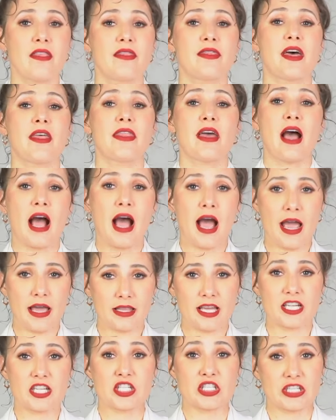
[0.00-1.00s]
that
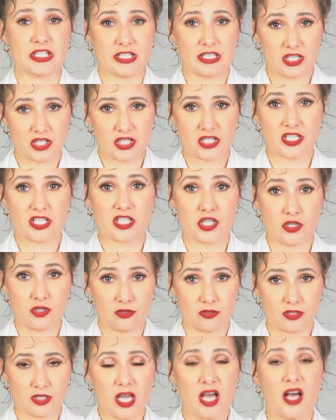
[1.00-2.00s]
eyelash technicians
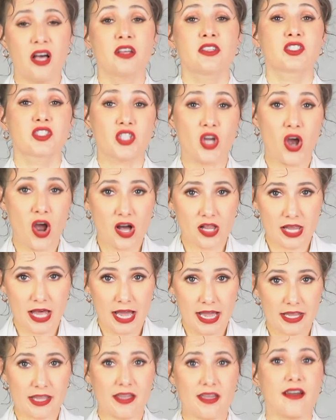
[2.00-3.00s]
use: doll
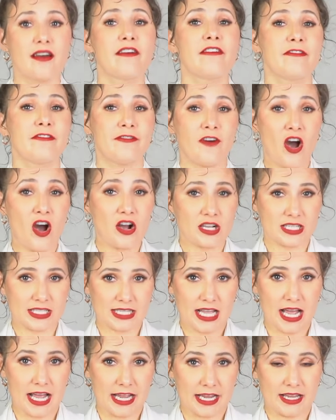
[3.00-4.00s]
eye, fox
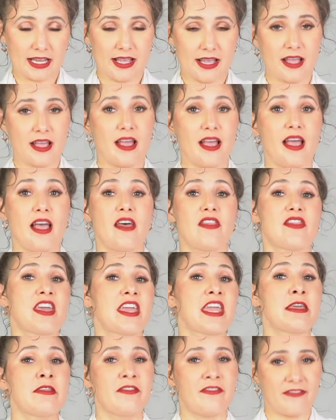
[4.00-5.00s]
eye, and the
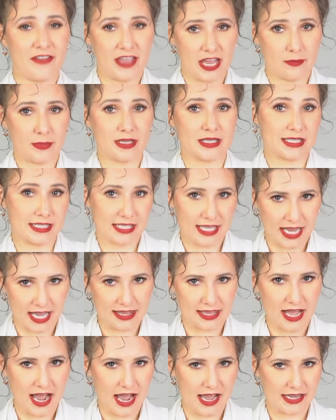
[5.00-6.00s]
infamous cat
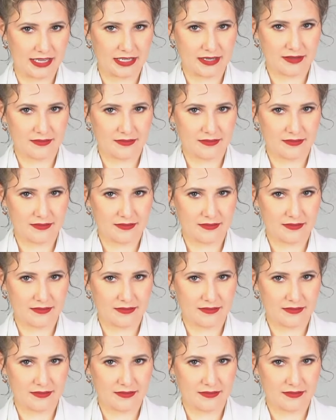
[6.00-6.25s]
eye.